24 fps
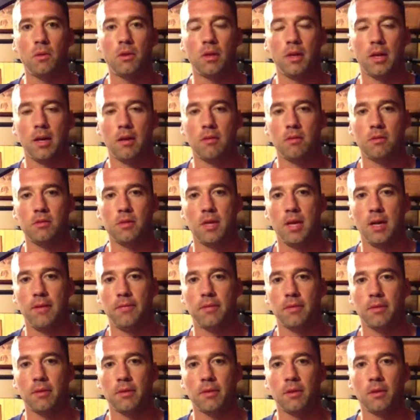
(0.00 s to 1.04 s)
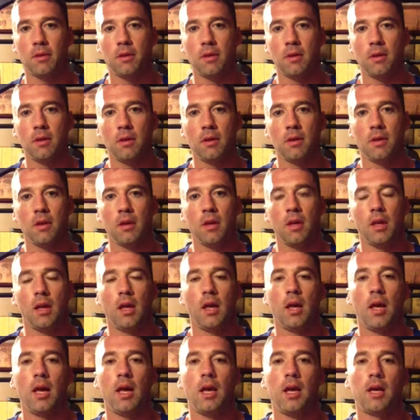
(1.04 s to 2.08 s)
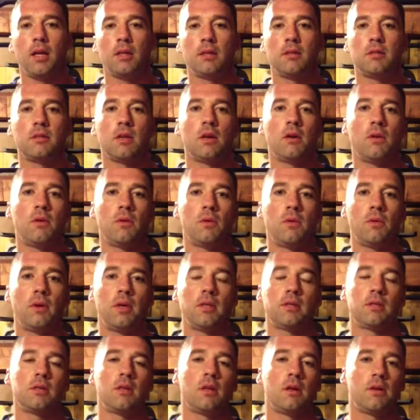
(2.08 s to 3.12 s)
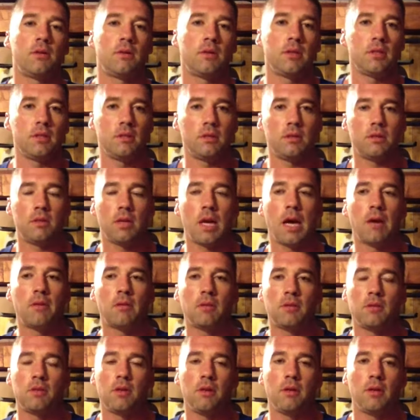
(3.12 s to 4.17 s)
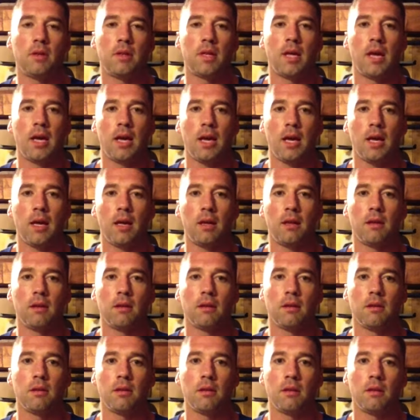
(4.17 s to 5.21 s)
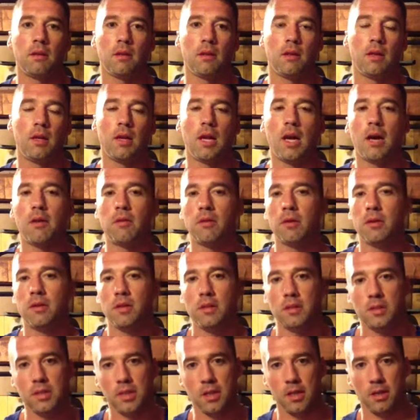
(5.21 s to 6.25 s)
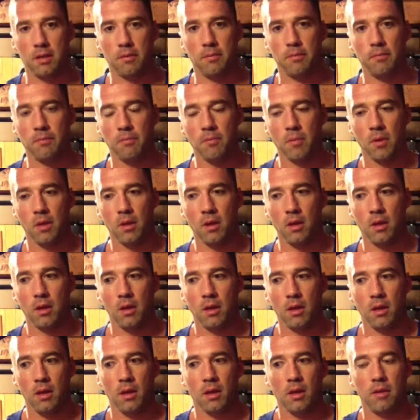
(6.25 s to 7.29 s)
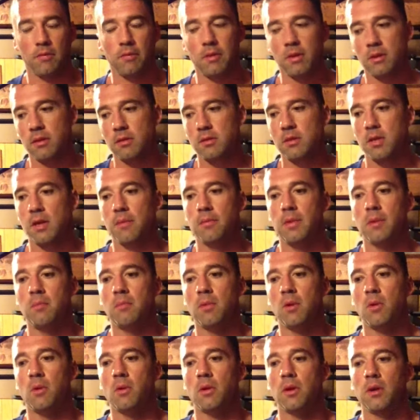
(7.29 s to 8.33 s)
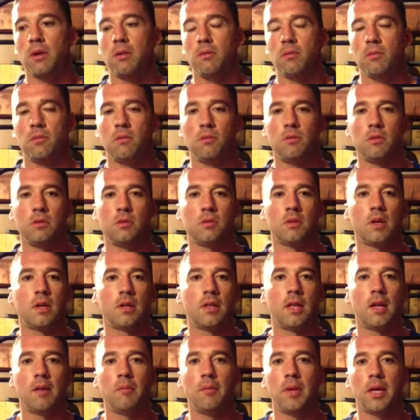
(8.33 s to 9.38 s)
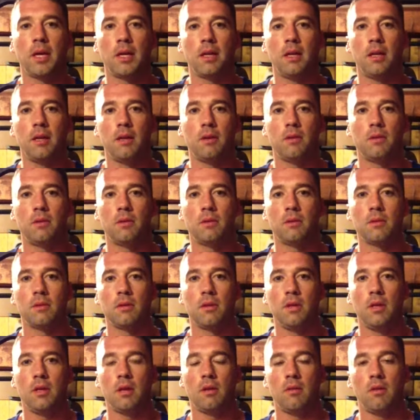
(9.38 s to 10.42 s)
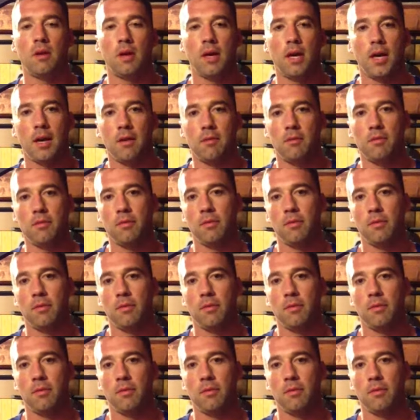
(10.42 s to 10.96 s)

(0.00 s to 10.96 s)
that I was after. And so as long as I was doing that, an hour in the gym, doing something boring was not that big a deal, you know, to have,